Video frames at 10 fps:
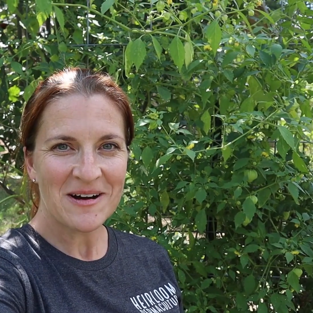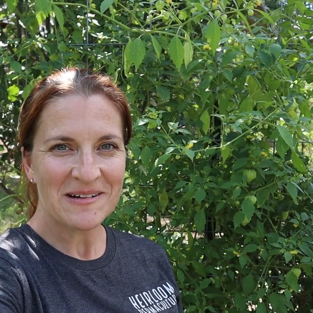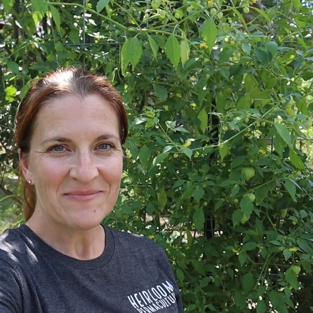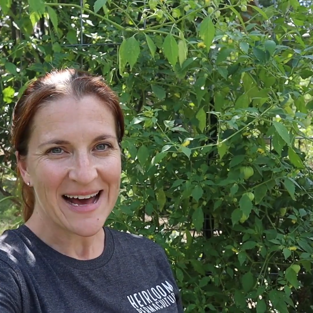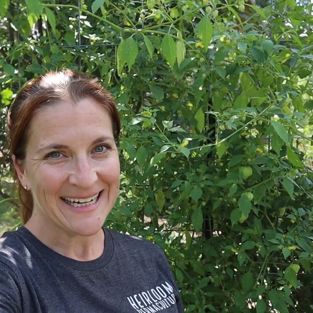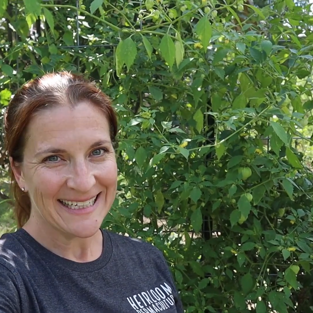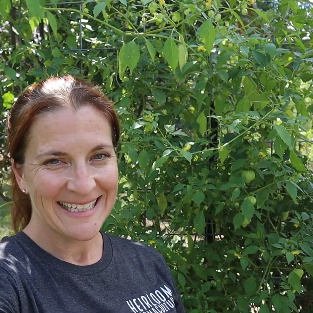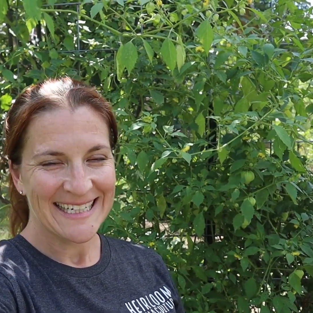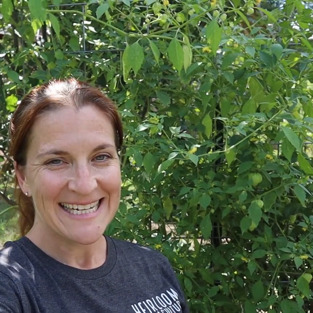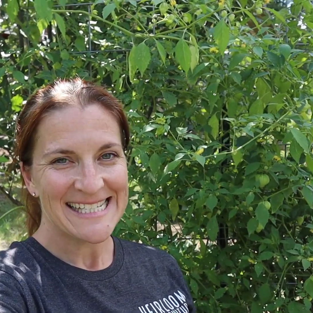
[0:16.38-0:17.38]
welcome back.
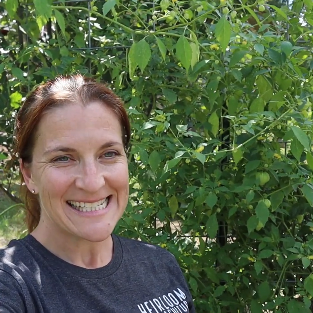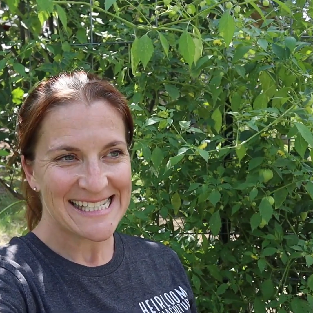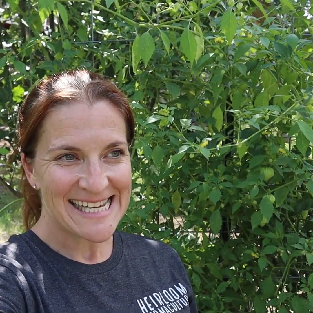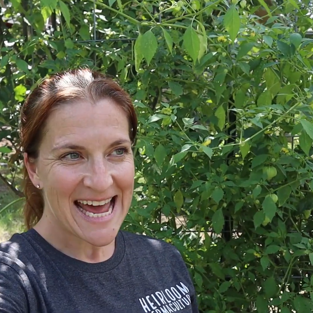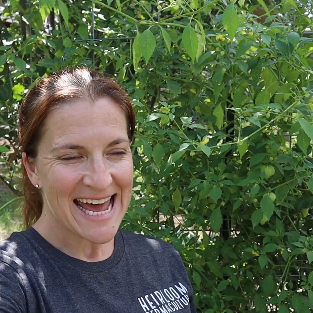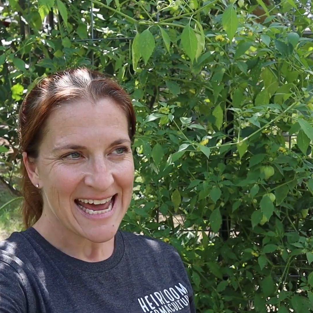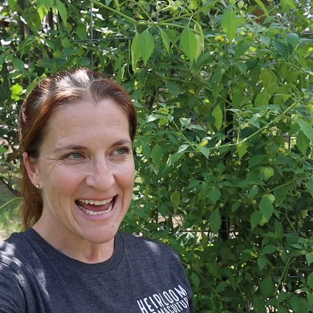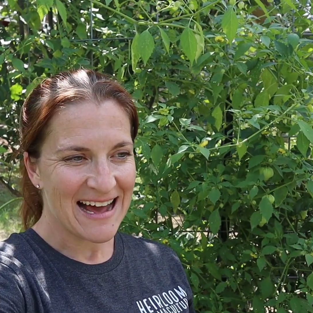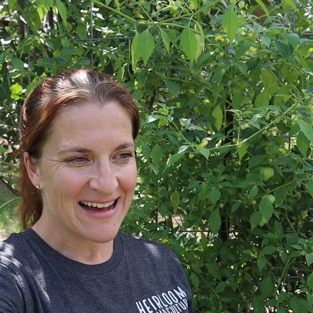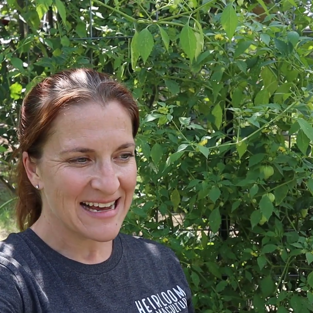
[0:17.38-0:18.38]

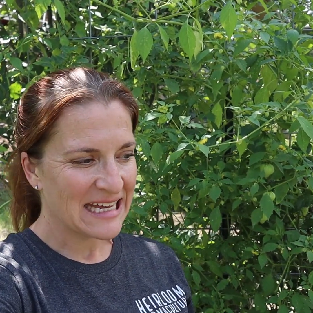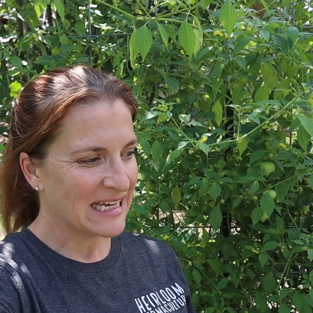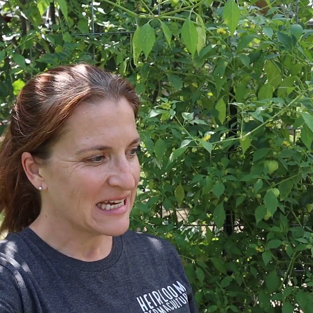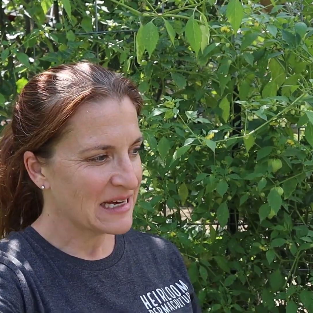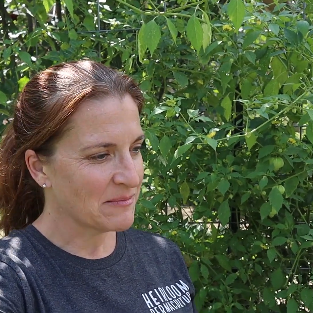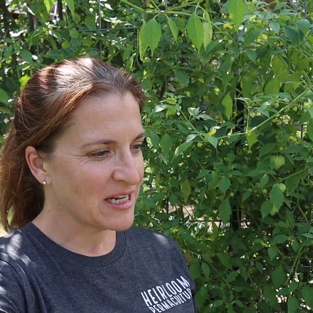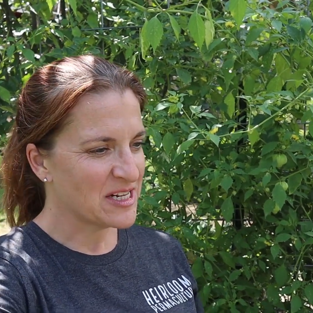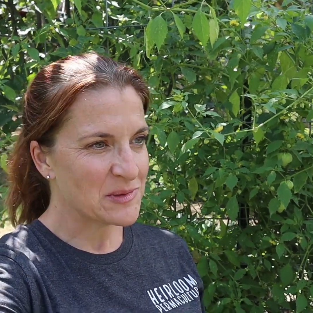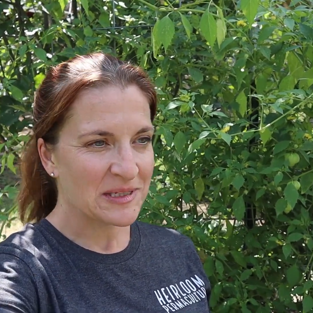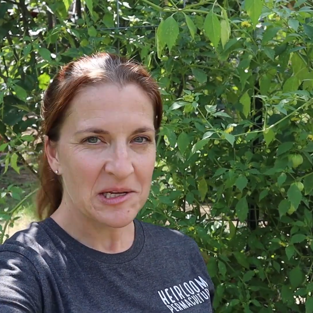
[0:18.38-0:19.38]
Today I am
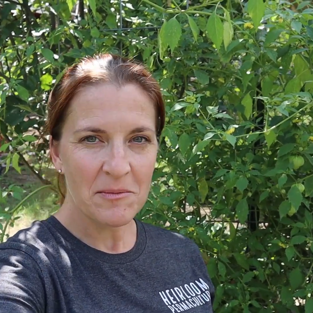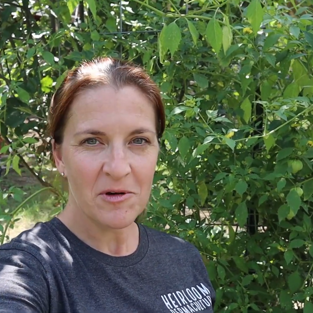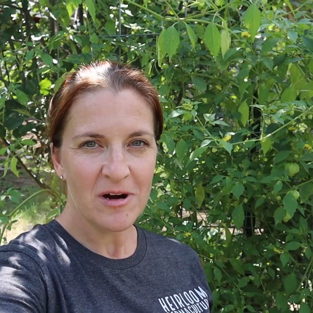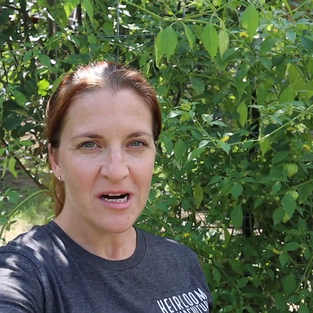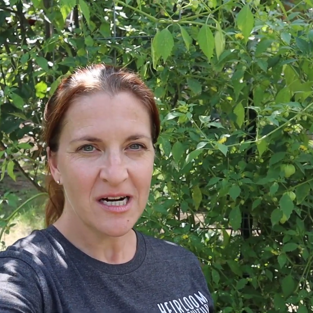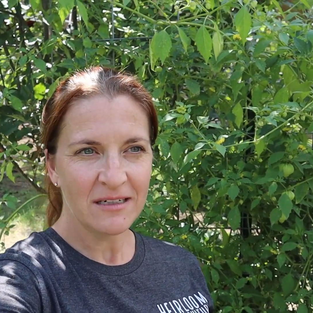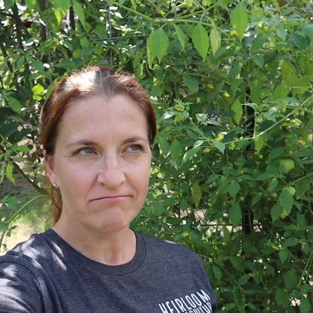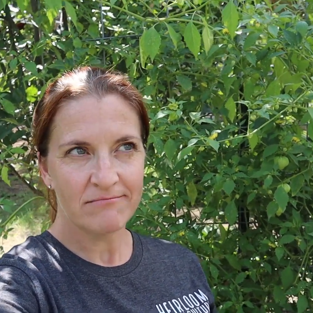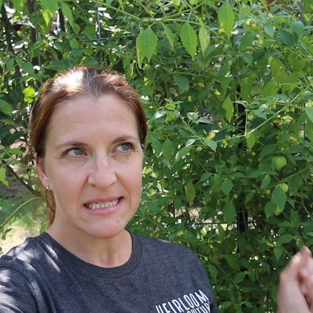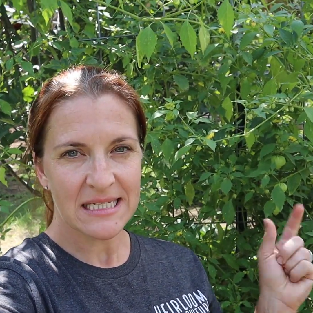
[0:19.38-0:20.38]
going to do a little more
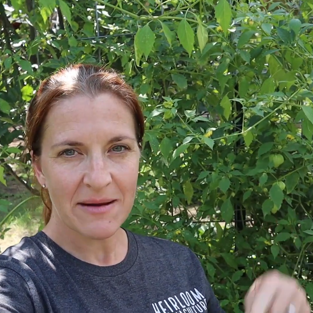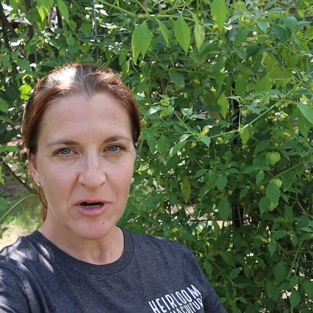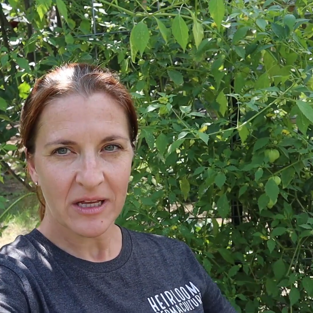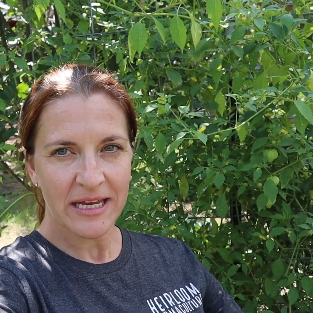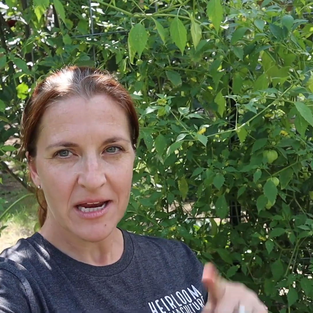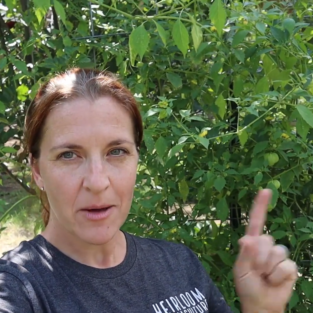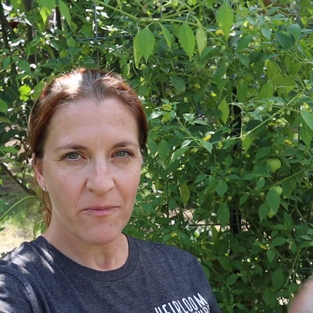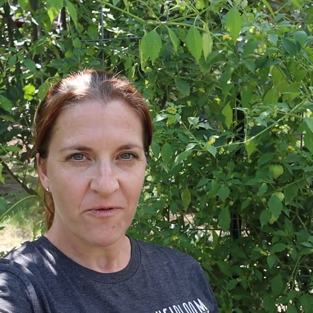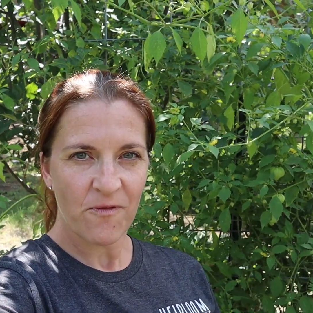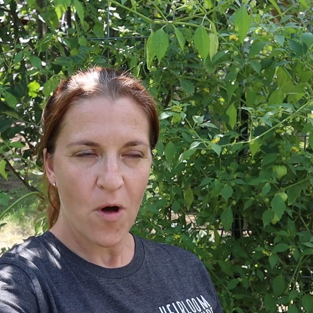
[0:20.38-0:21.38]
summer cleanup,
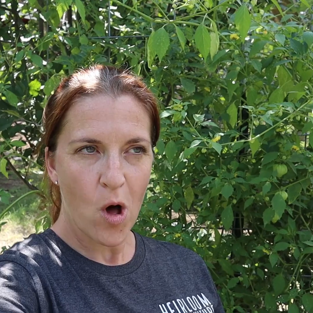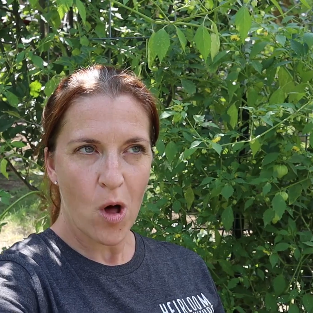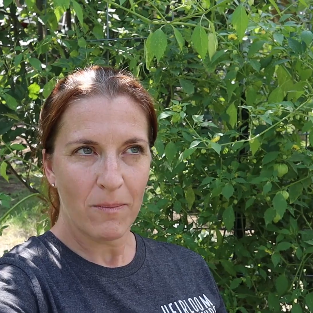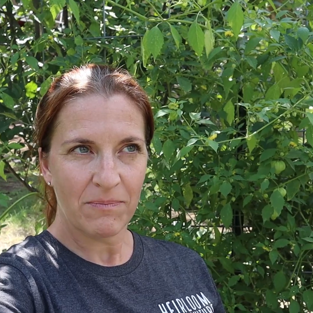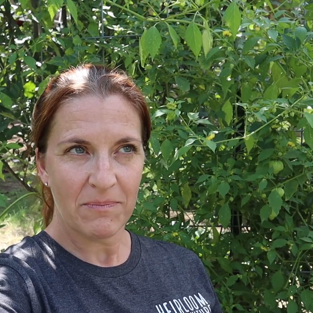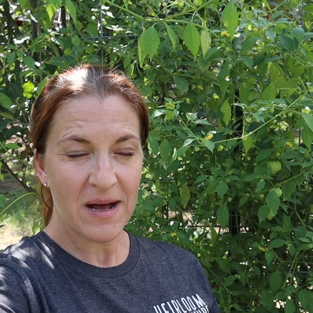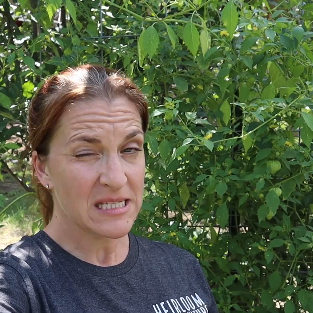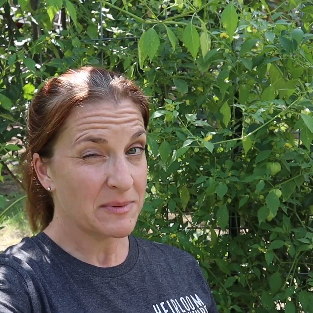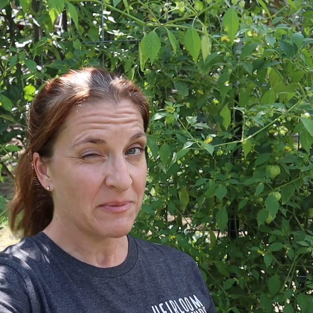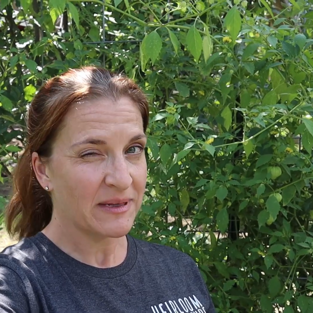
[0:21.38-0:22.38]
fall,
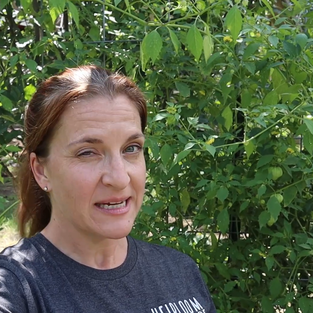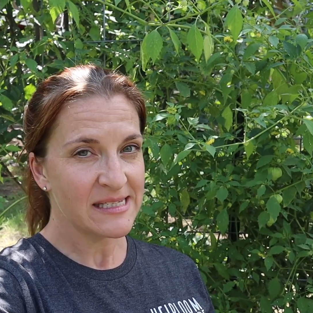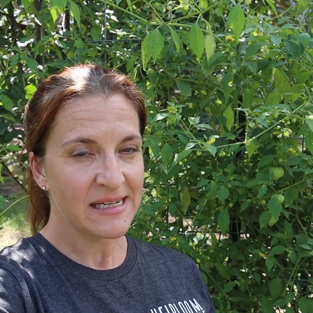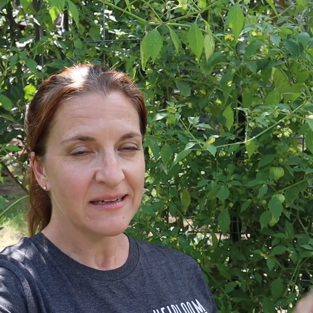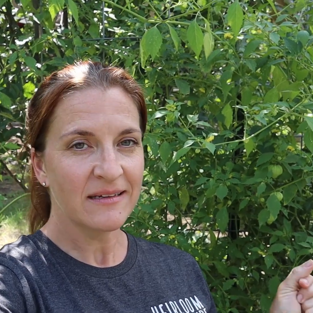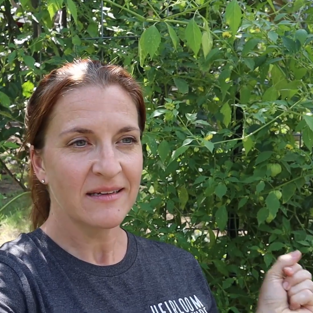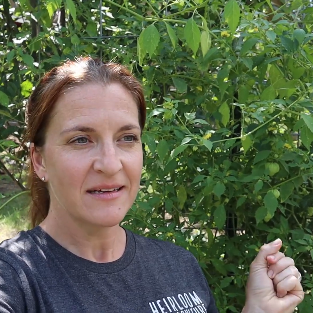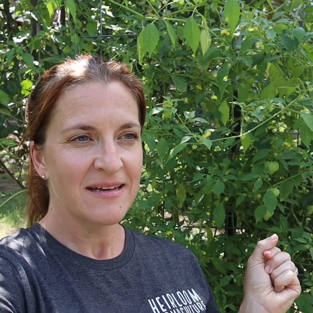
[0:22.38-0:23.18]
possibly planting,